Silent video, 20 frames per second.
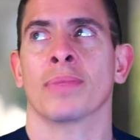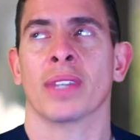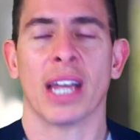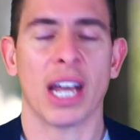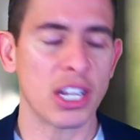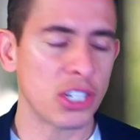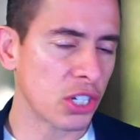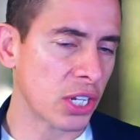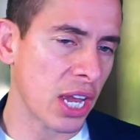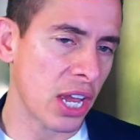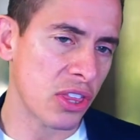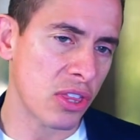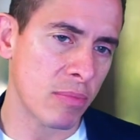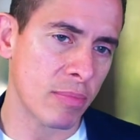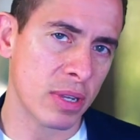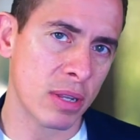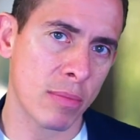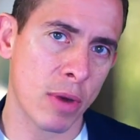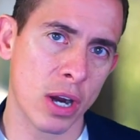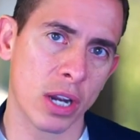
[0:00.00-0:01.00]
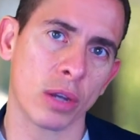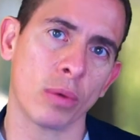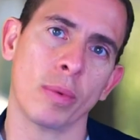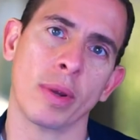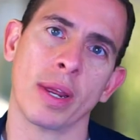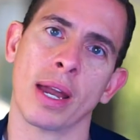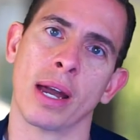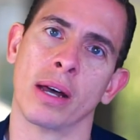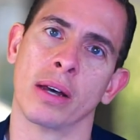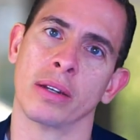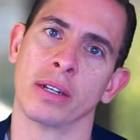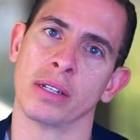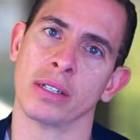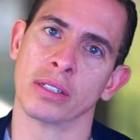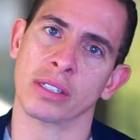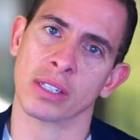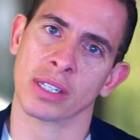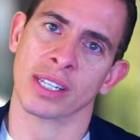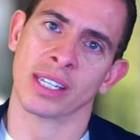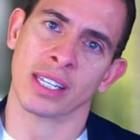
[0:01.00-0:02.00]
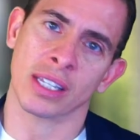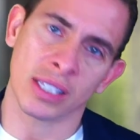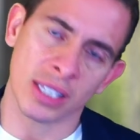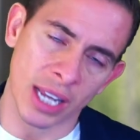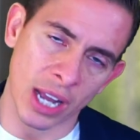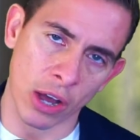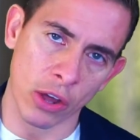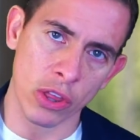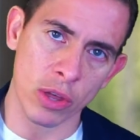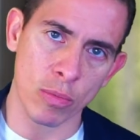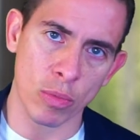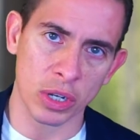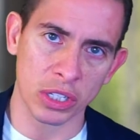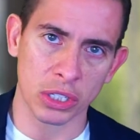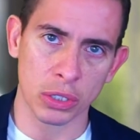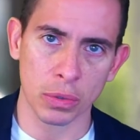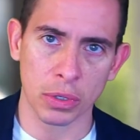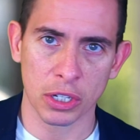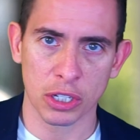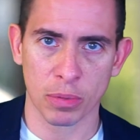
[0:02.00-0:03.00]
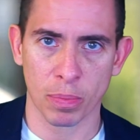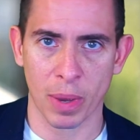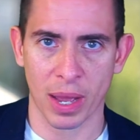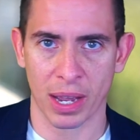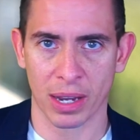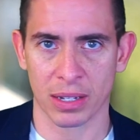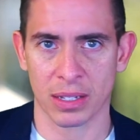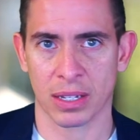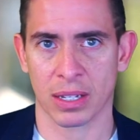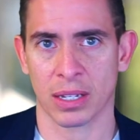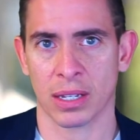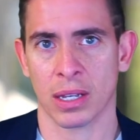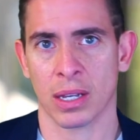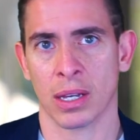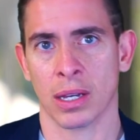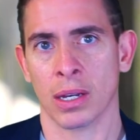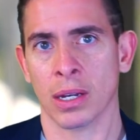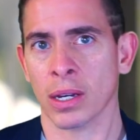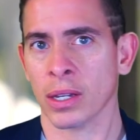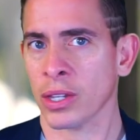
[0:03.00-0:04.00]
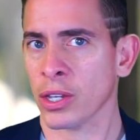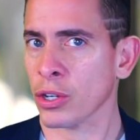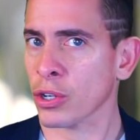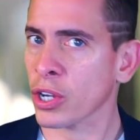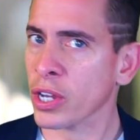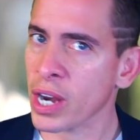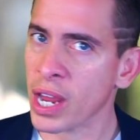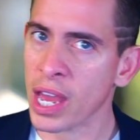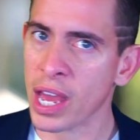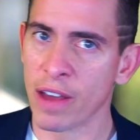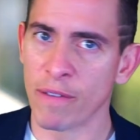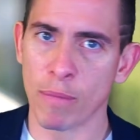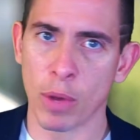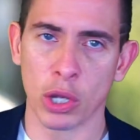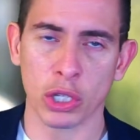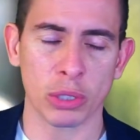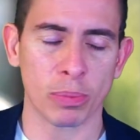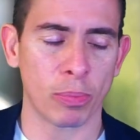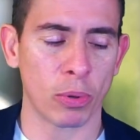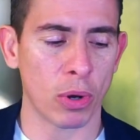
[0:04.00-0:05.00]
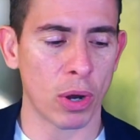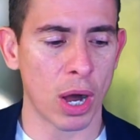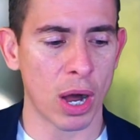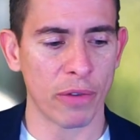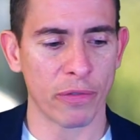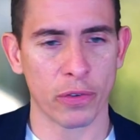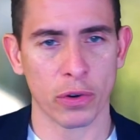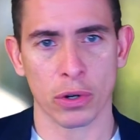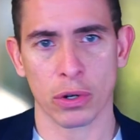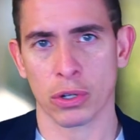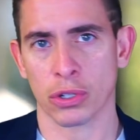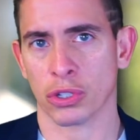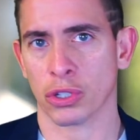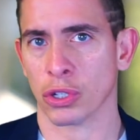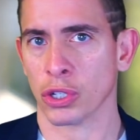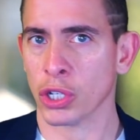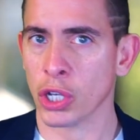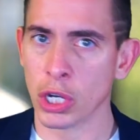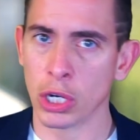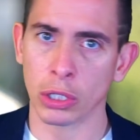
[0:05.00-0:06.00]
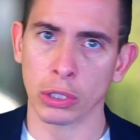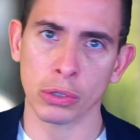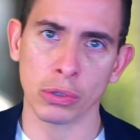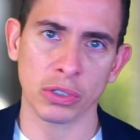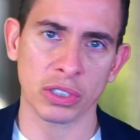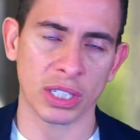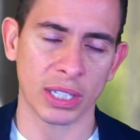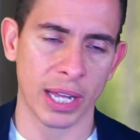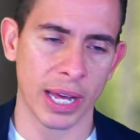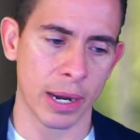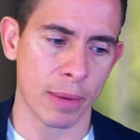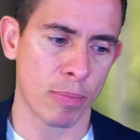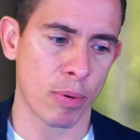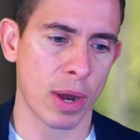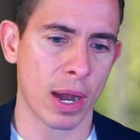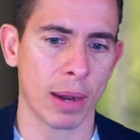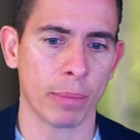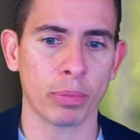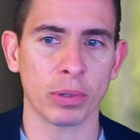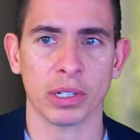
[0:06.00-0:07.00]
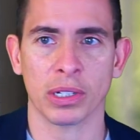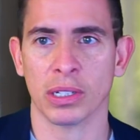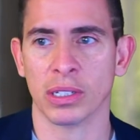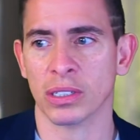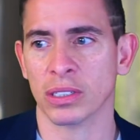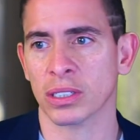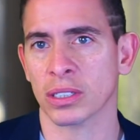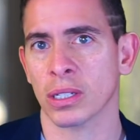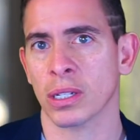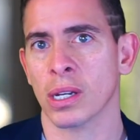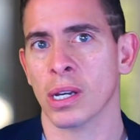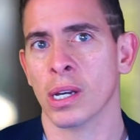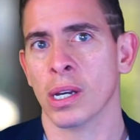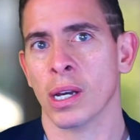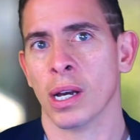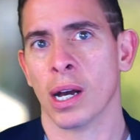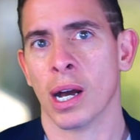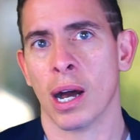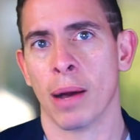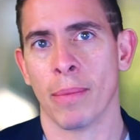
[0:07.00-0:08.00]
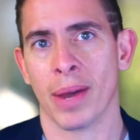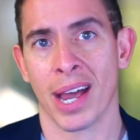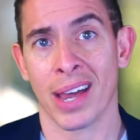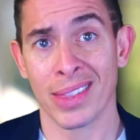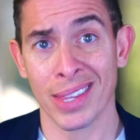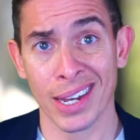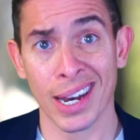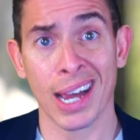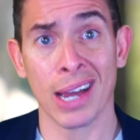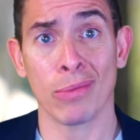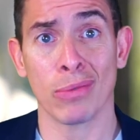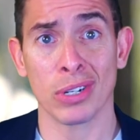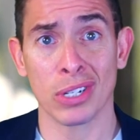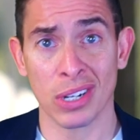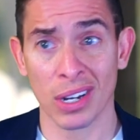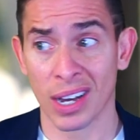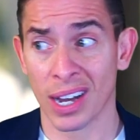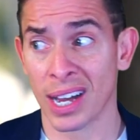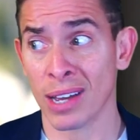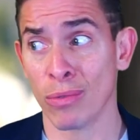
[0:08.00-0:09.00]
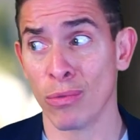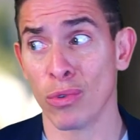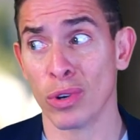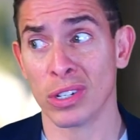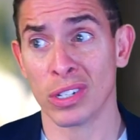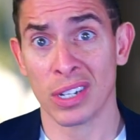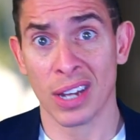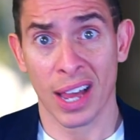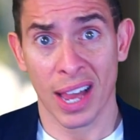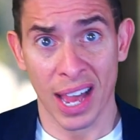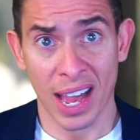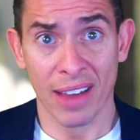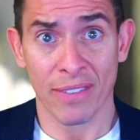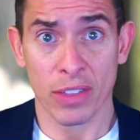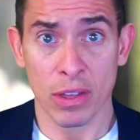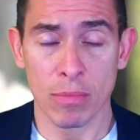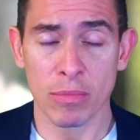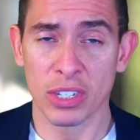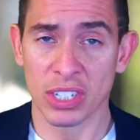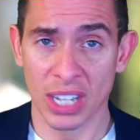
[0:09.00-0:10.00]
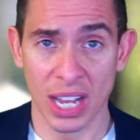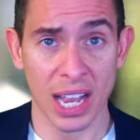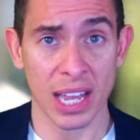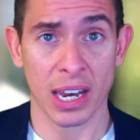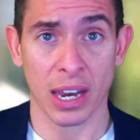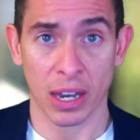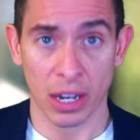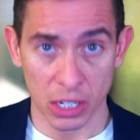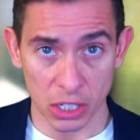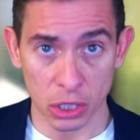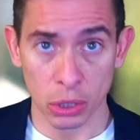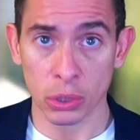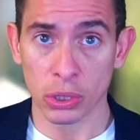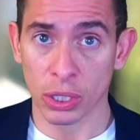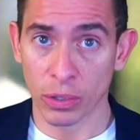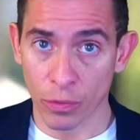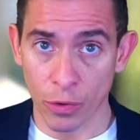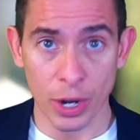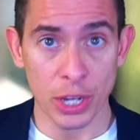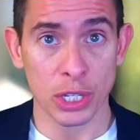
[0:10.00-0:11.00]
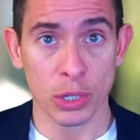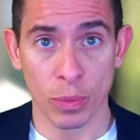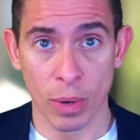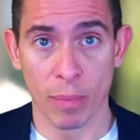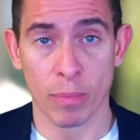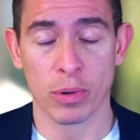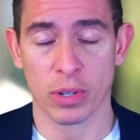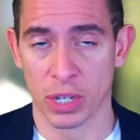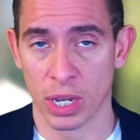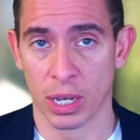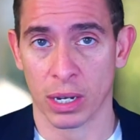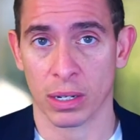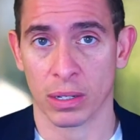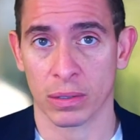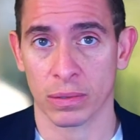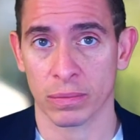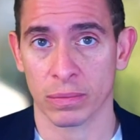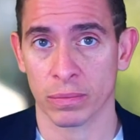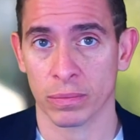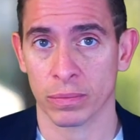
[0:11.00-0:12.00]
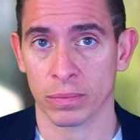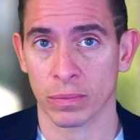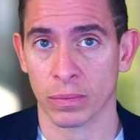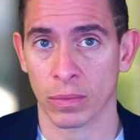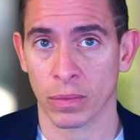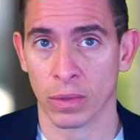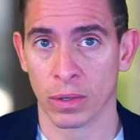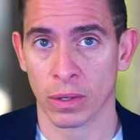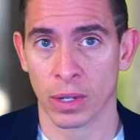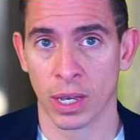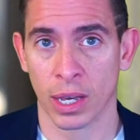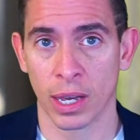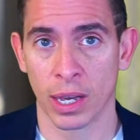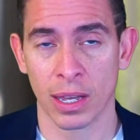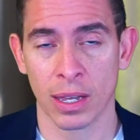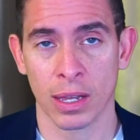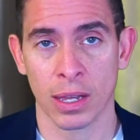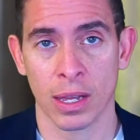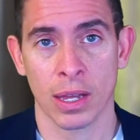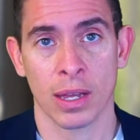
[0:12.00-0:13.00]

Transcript: educate them on the market realities, tell them what to expect, that you're going to have multiple offers, you're going to lose a lot of properties. And then I would have them sign an exclusive right to represent. Okay?